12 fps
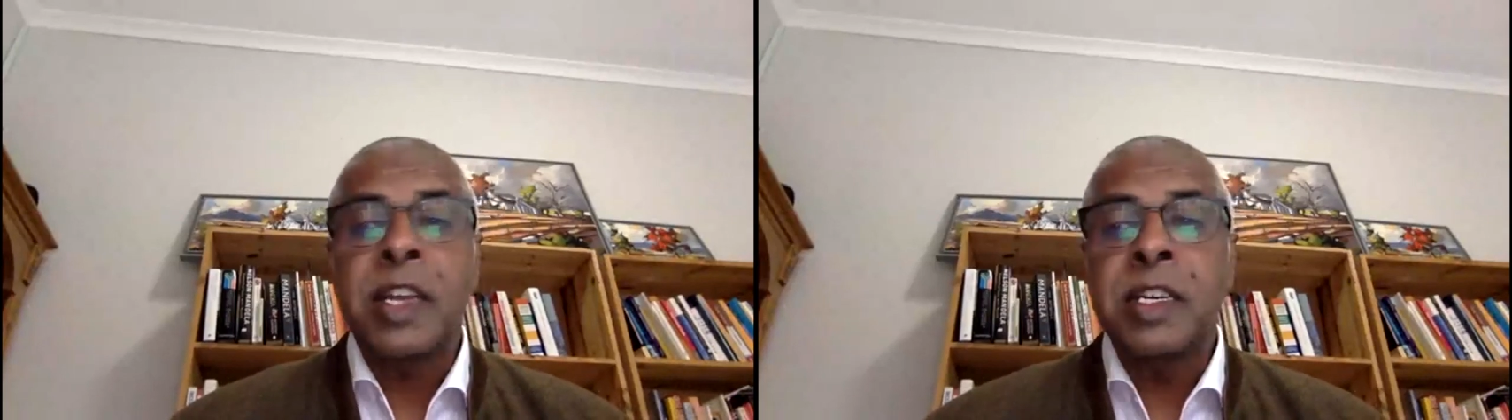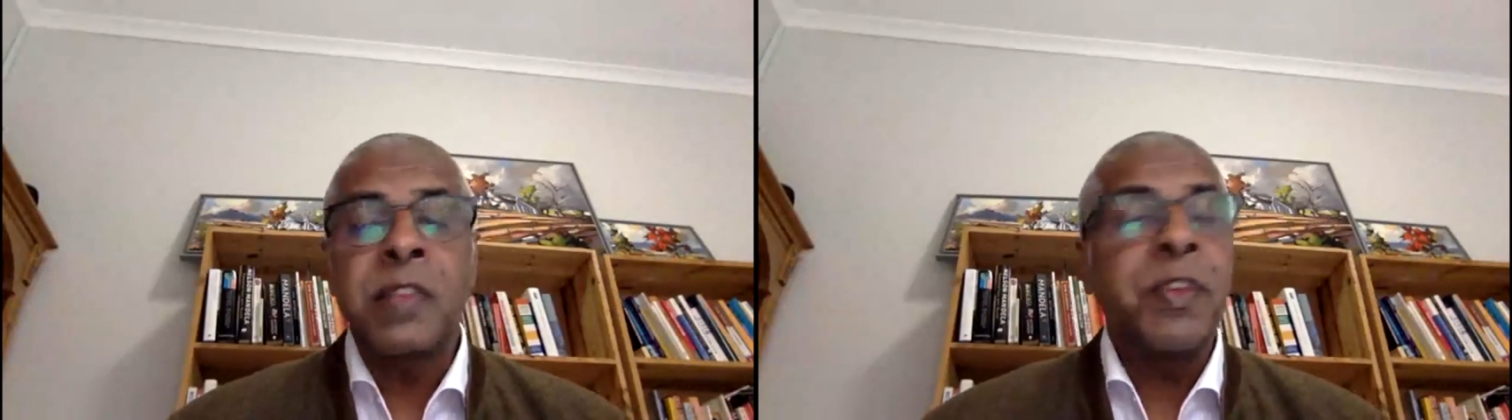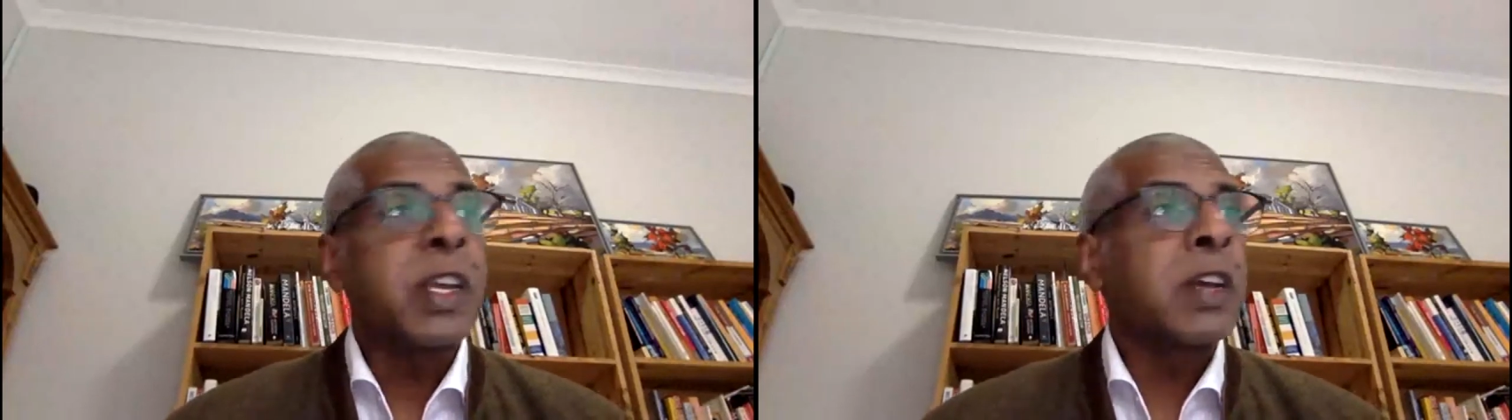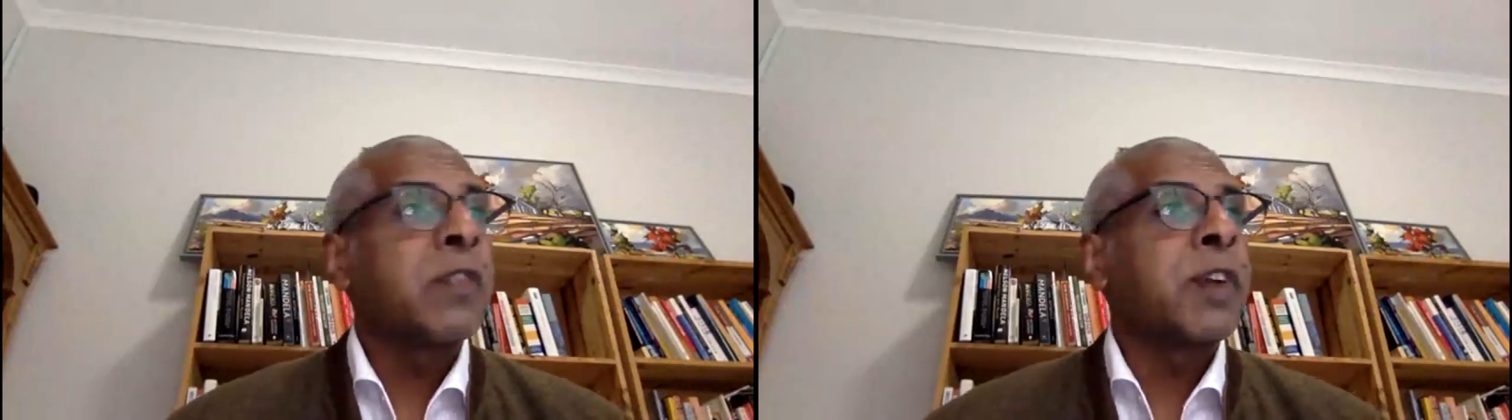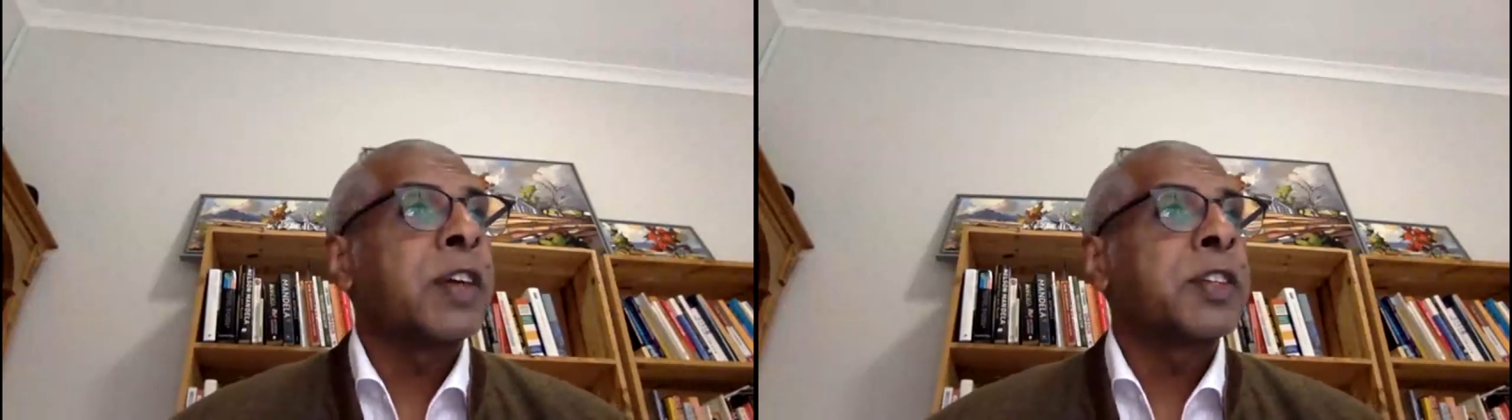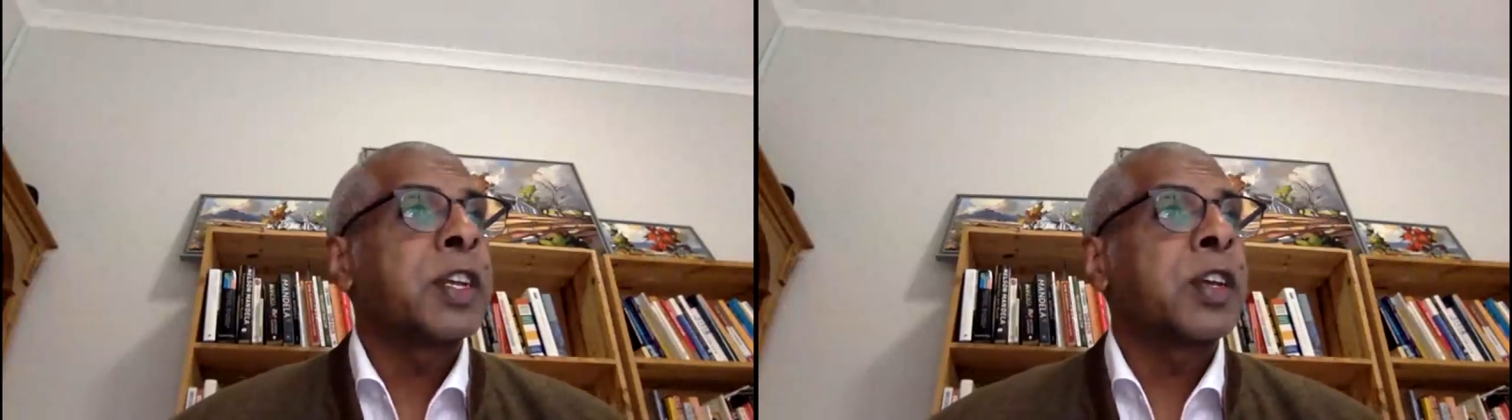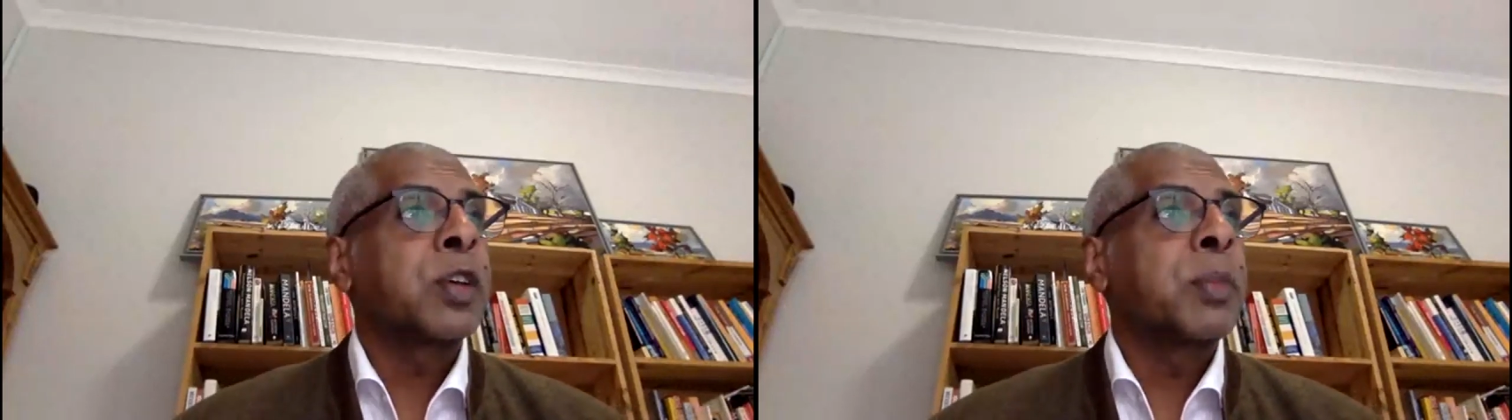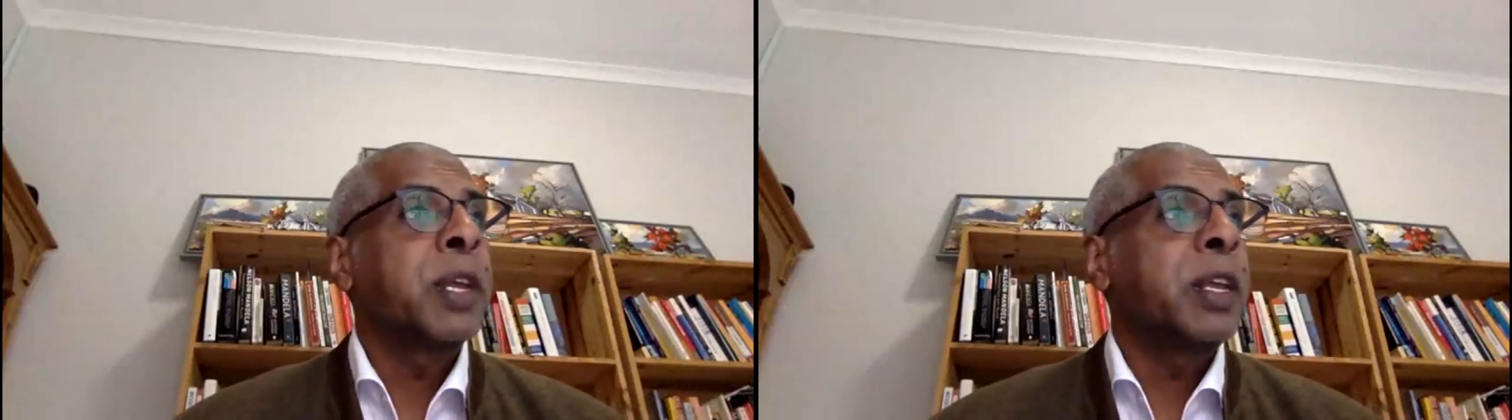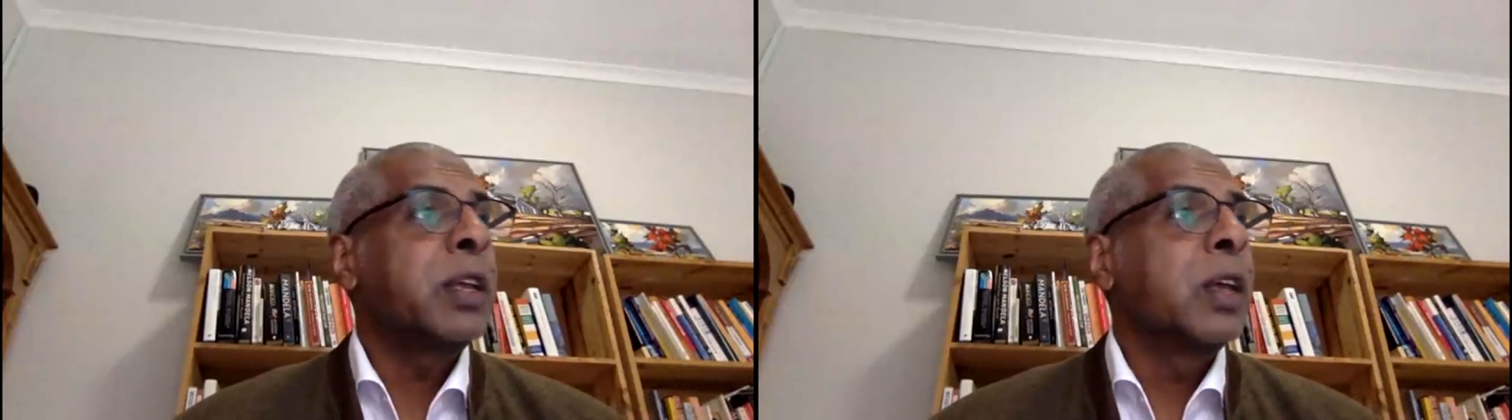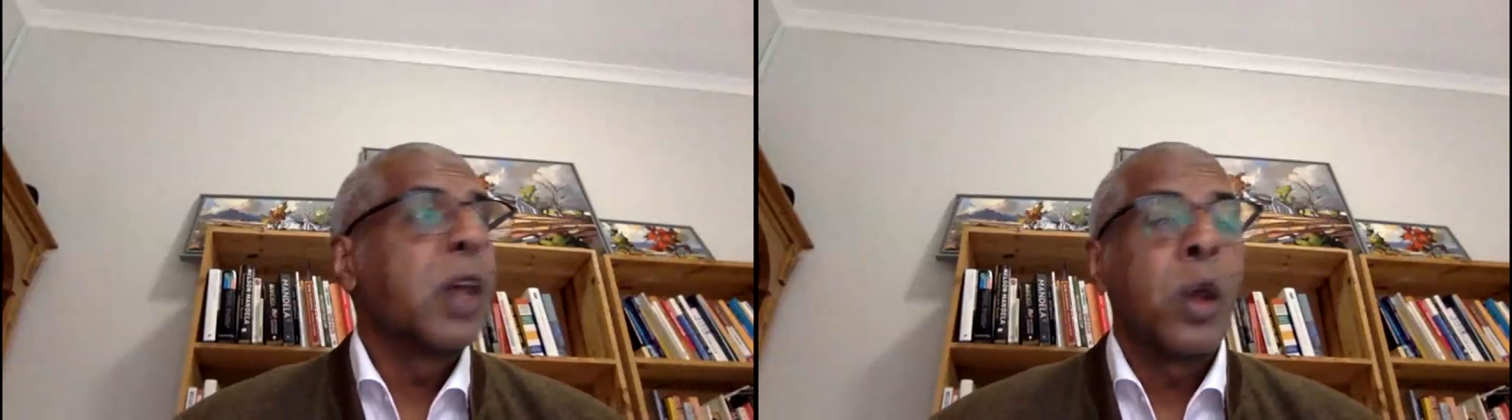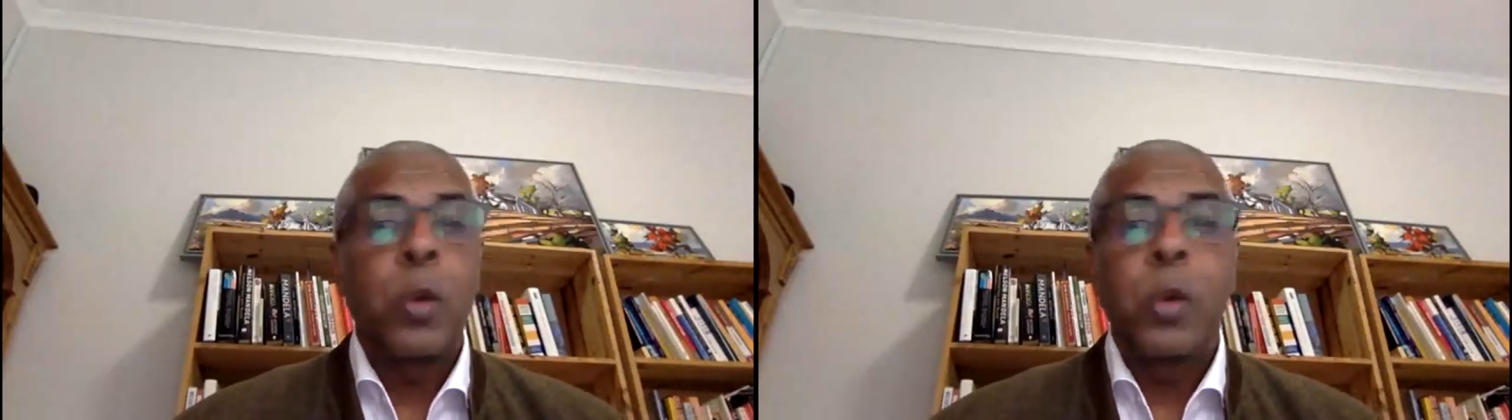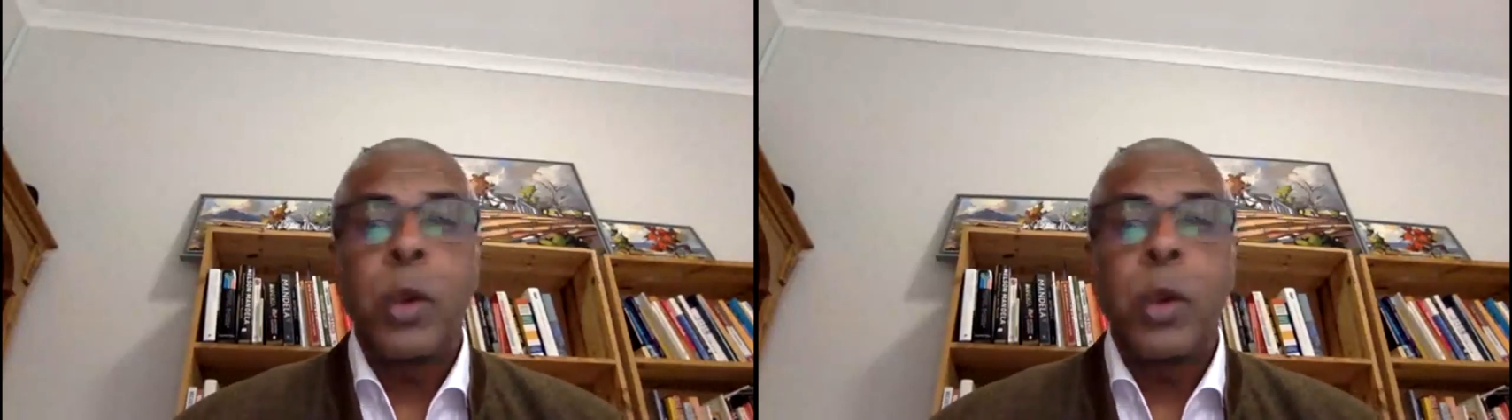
Scientific Advisory Committee